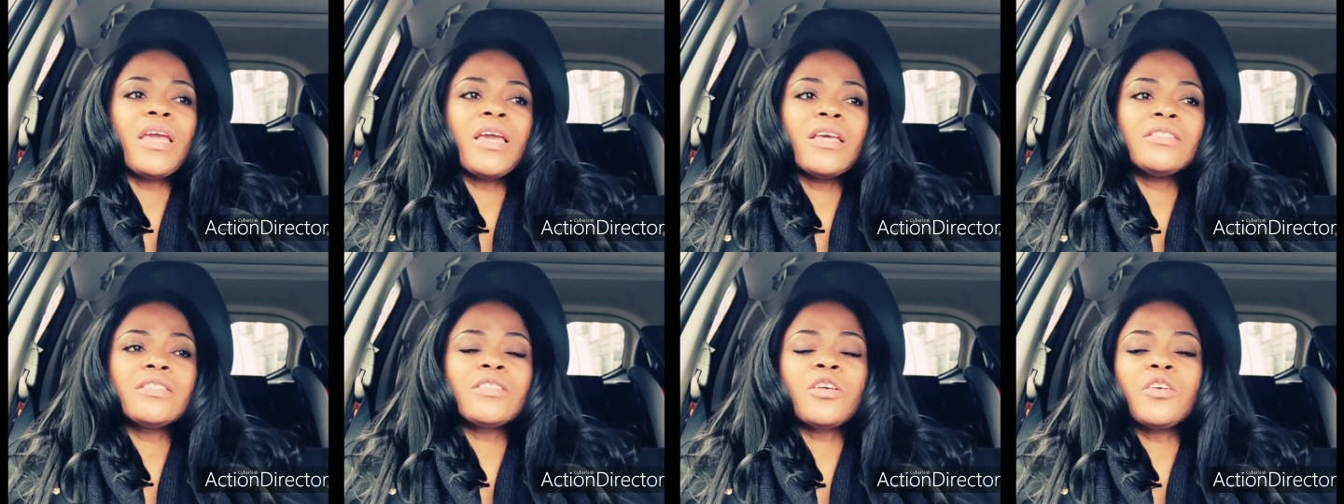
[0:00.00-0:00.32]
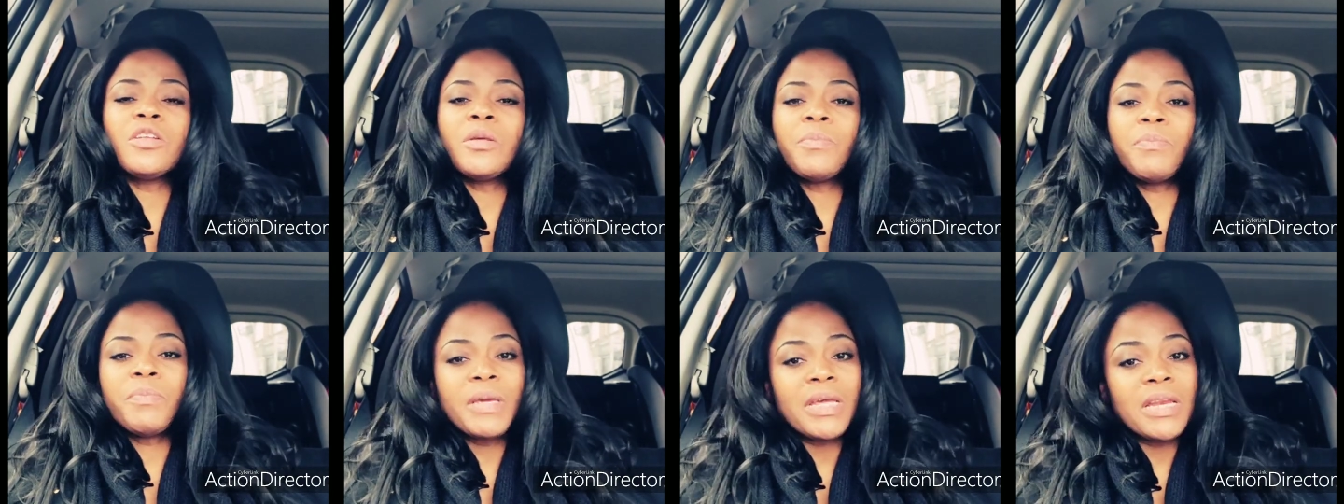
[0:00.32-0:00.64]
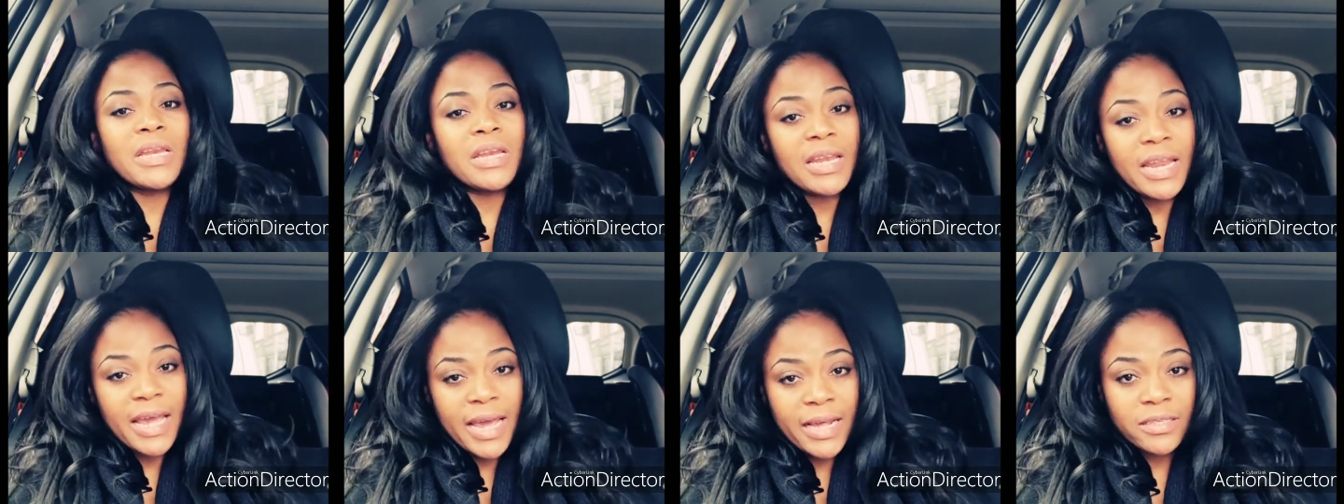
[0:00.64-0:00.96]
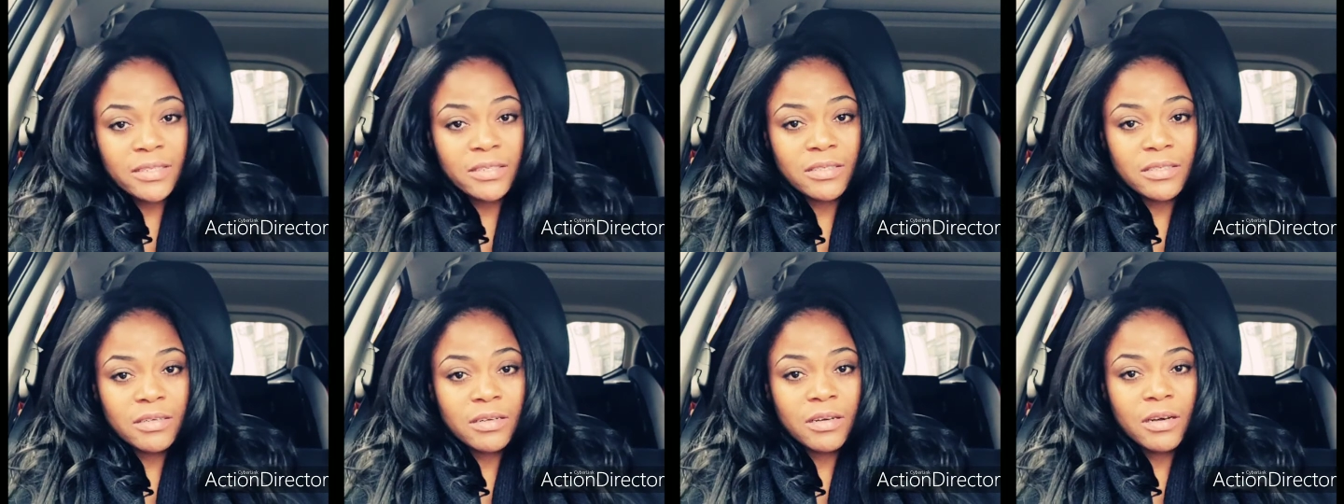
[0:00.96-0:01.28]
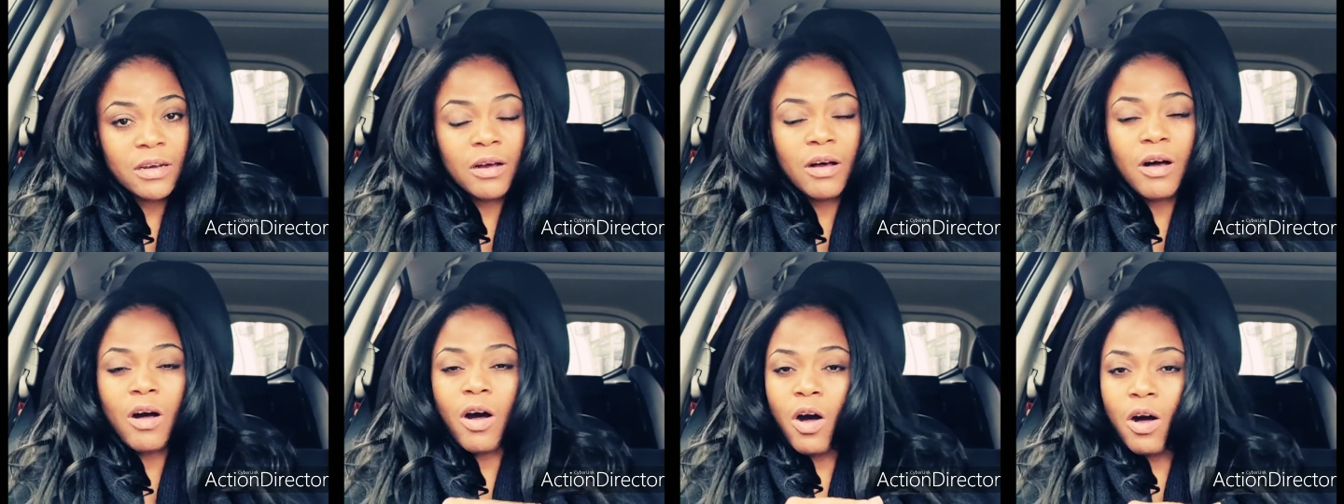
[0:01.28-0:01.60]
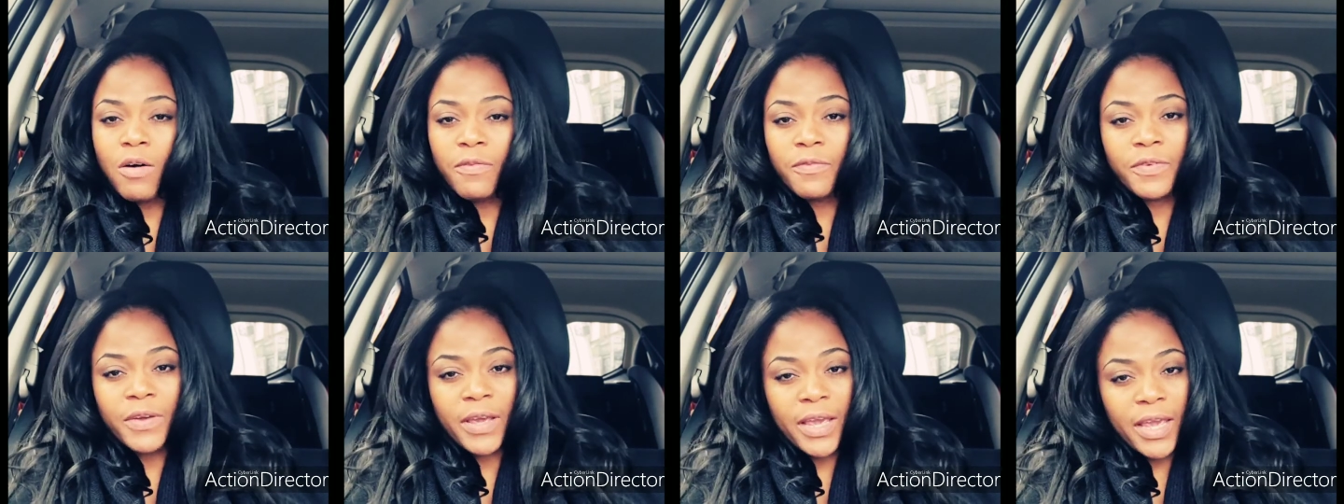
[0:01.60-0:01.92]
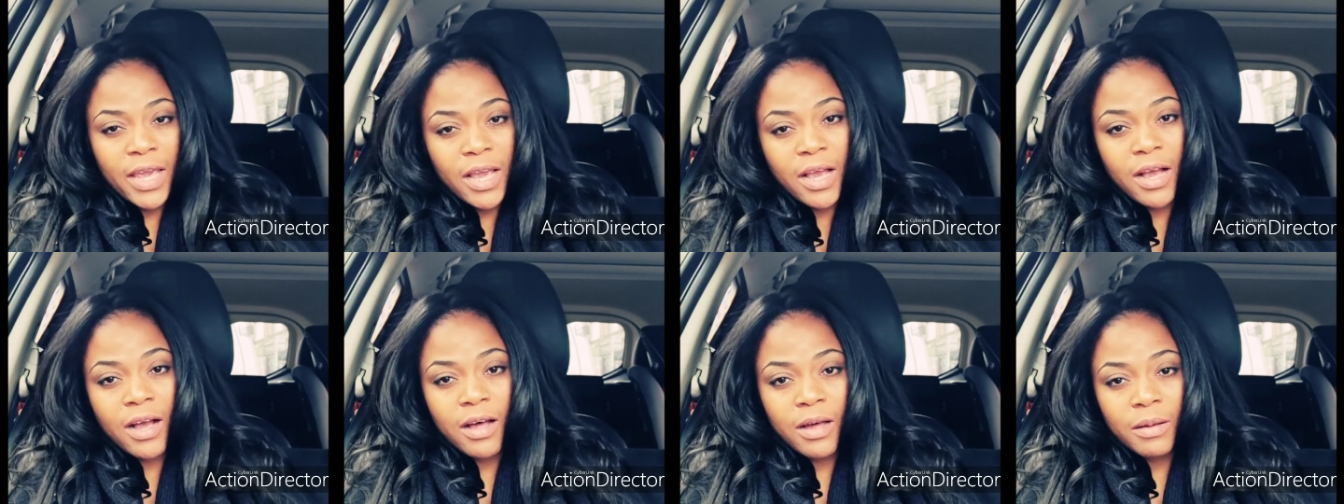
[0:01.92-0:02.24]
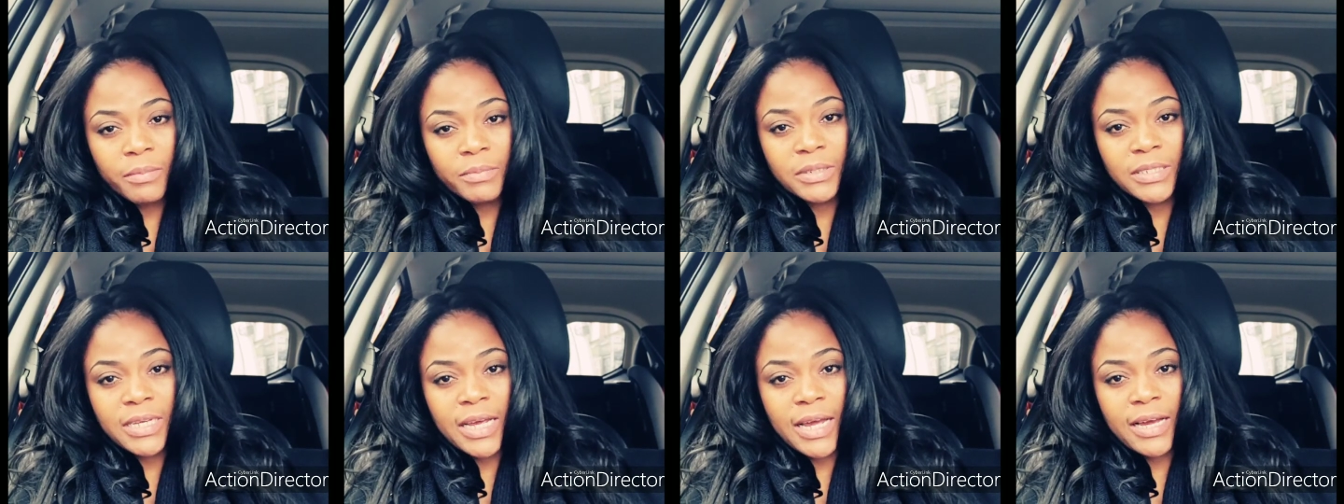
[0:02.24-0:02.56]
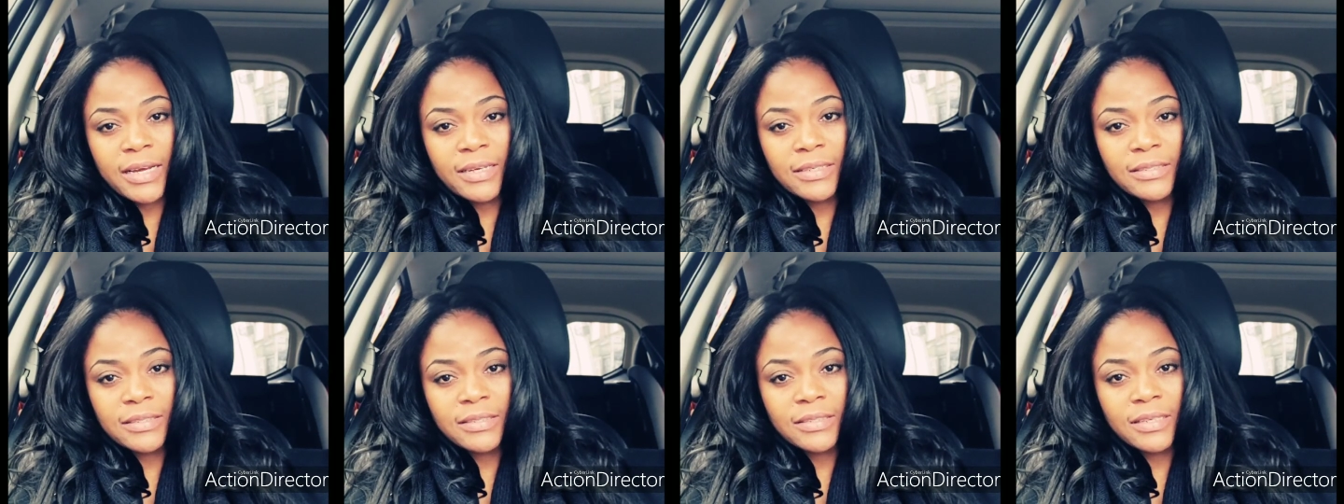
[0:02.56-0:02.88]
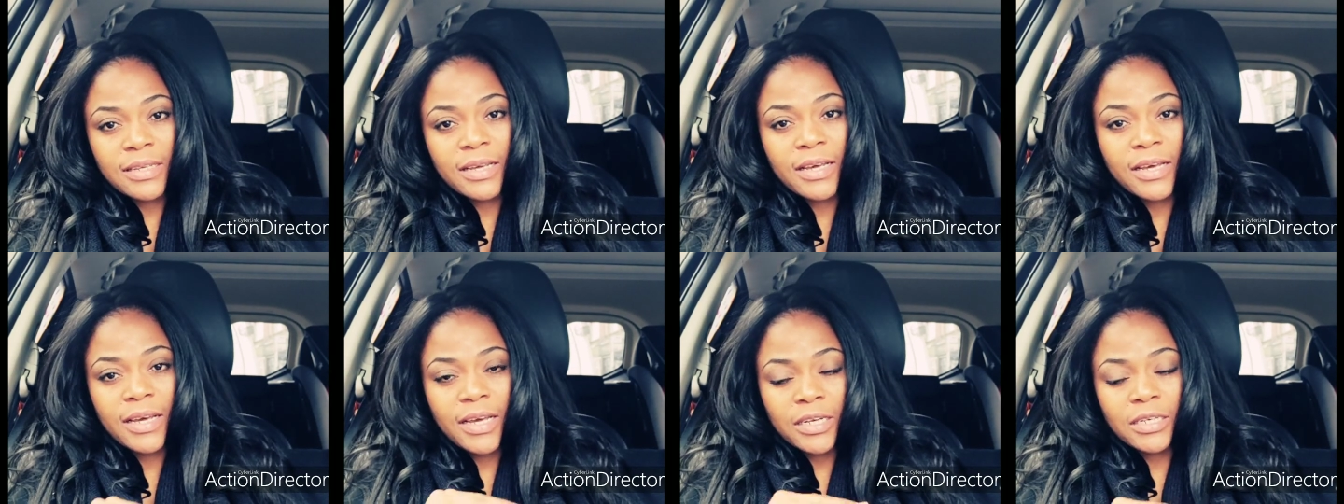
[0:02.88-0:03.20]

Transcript: is going to be net of income tax